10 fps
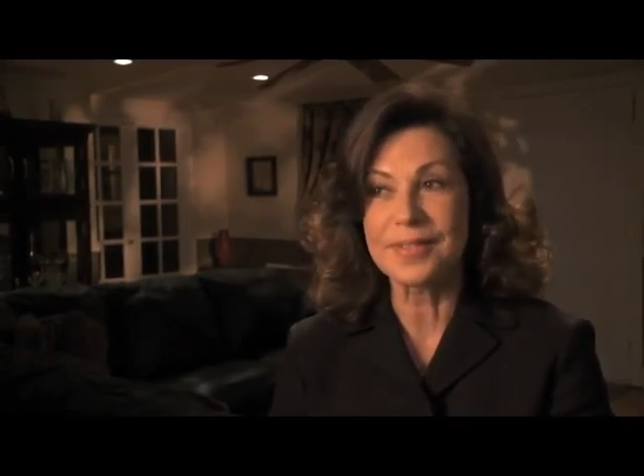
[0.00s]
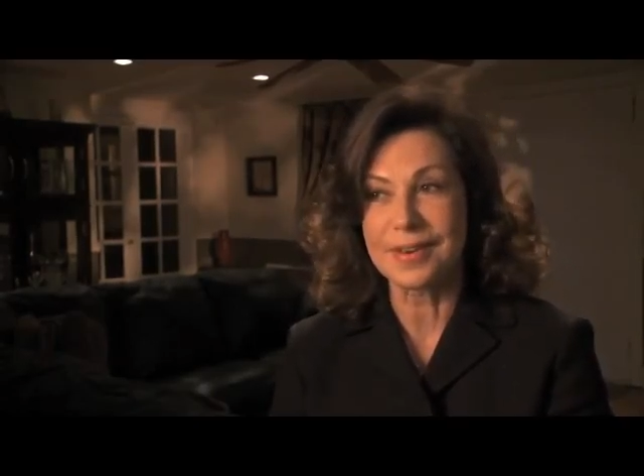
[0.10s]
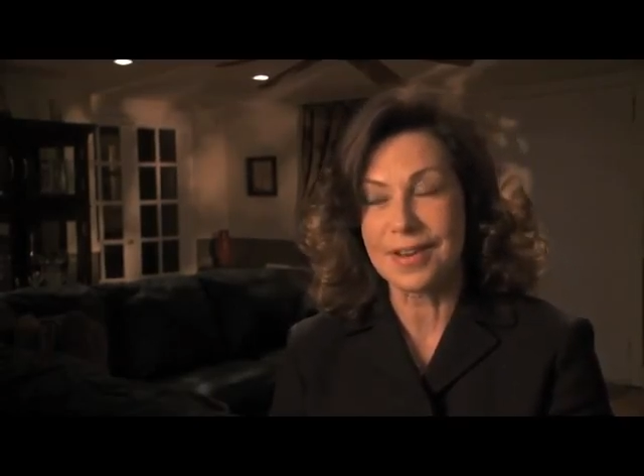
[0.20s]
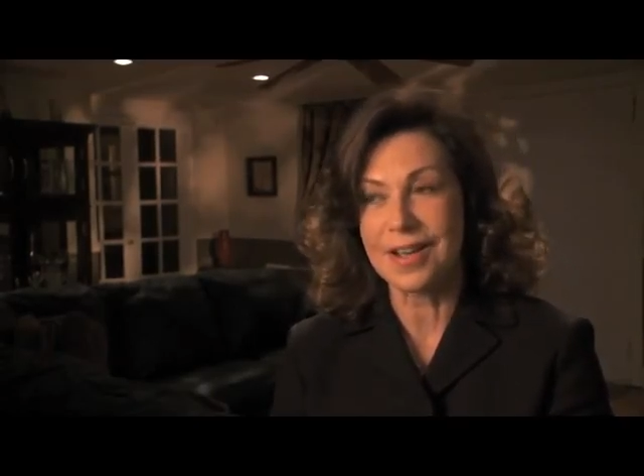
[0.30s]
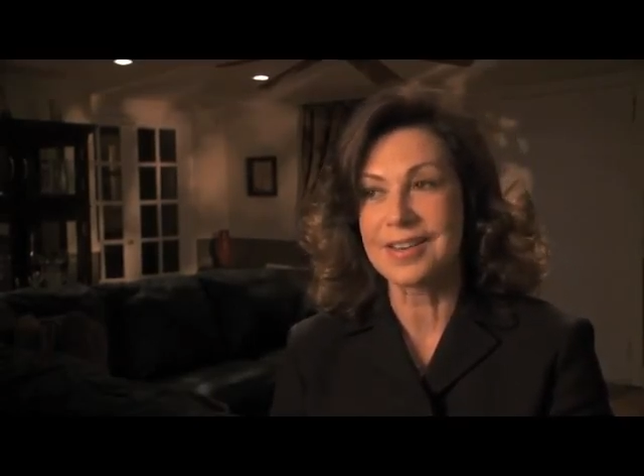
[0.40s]
the
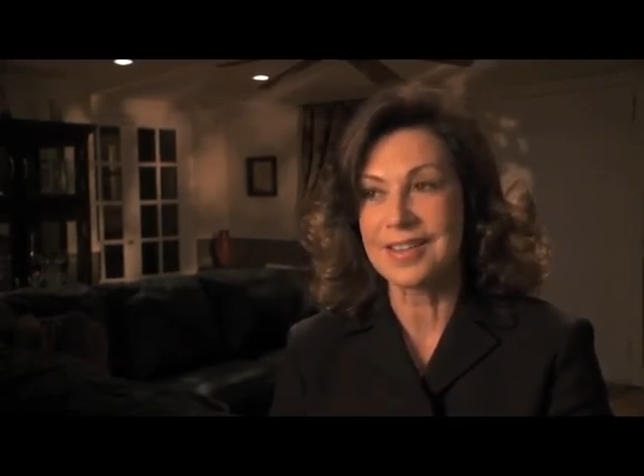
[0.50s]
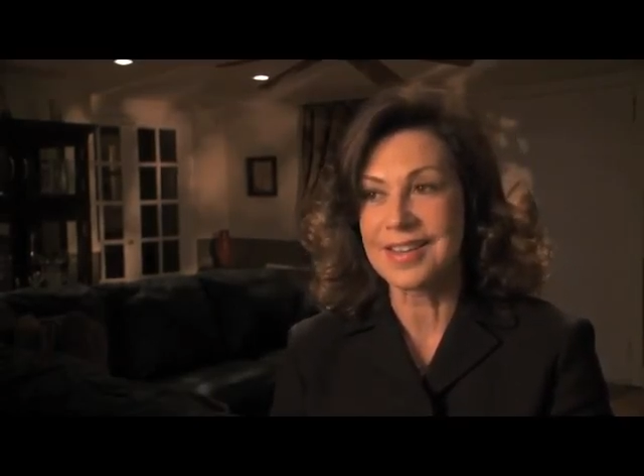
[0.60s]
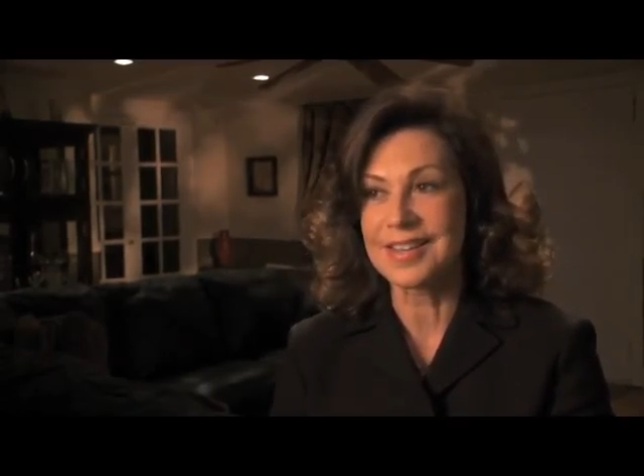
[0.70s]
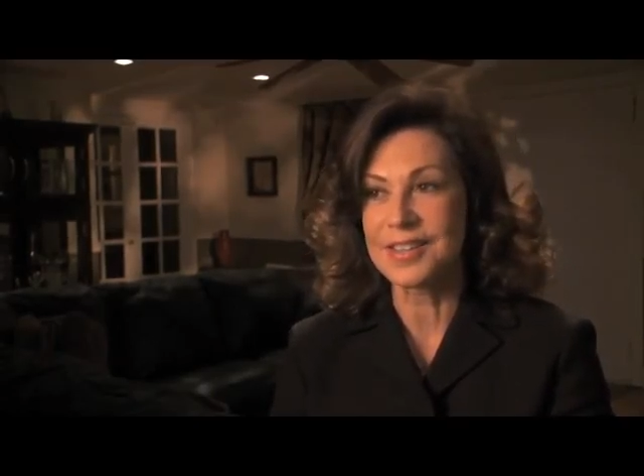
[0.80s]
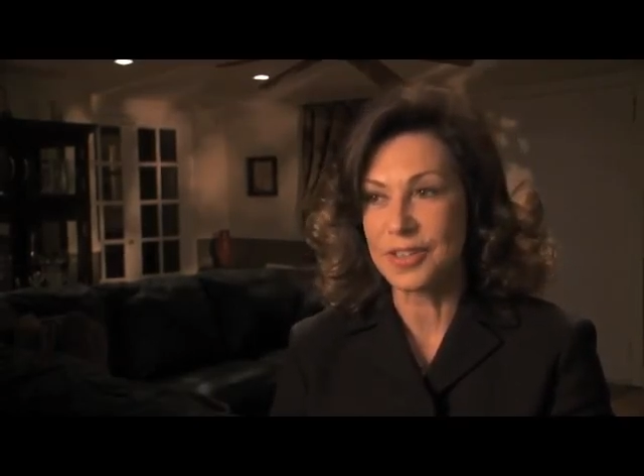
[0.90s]

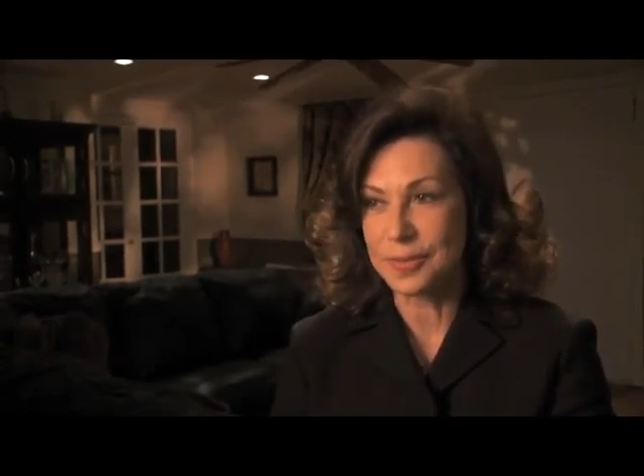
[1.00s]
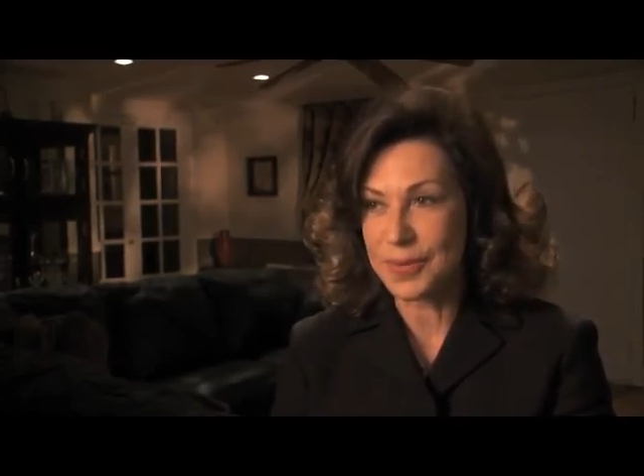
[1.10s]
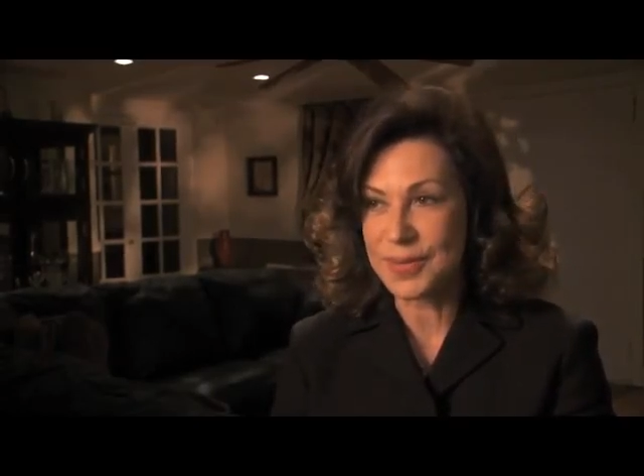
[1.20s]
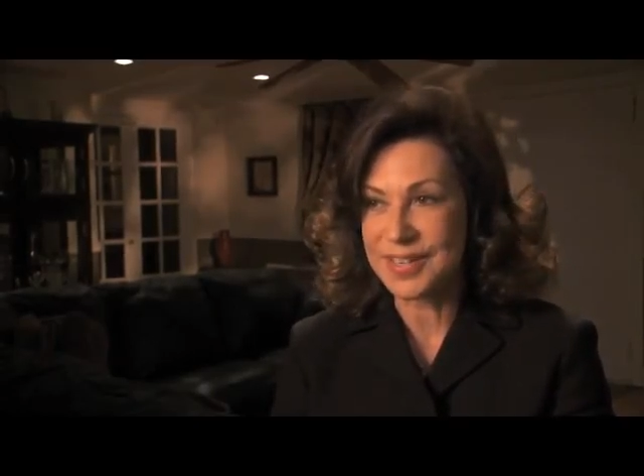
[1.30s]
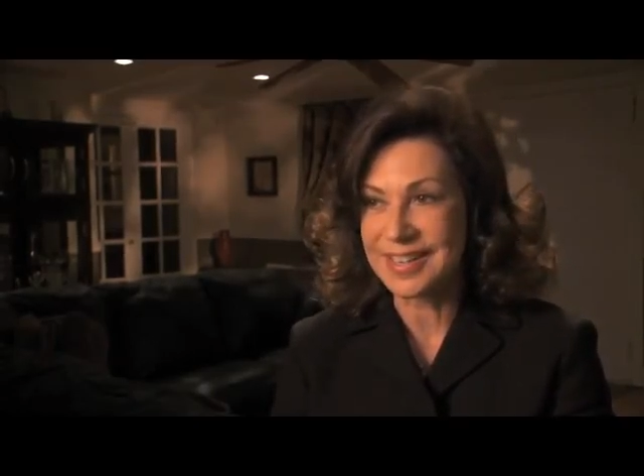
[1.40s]
non-theist
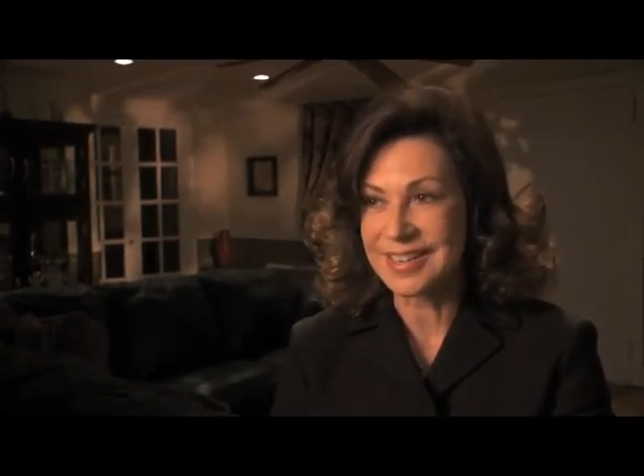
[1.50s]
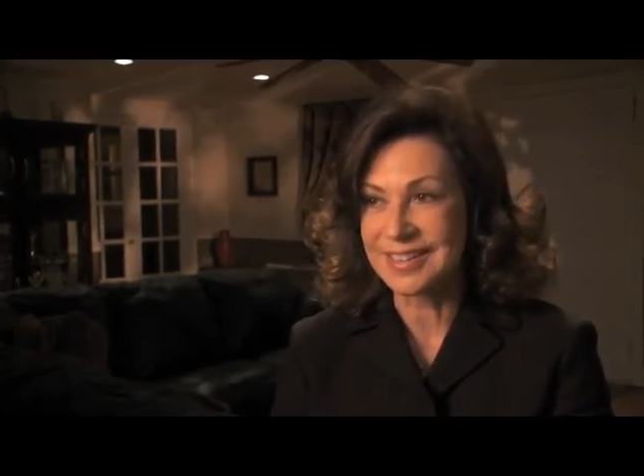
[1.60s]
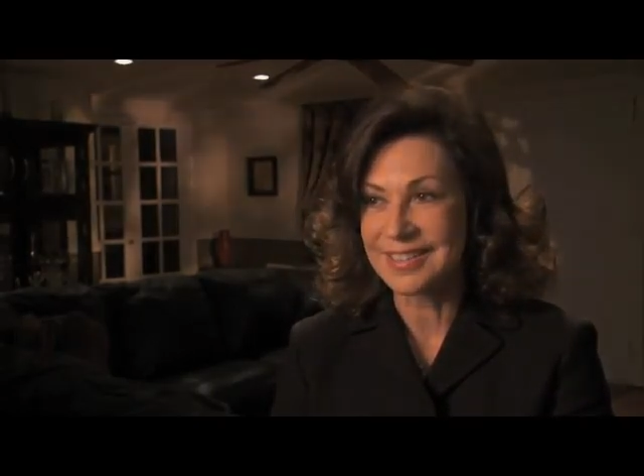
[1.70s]
community.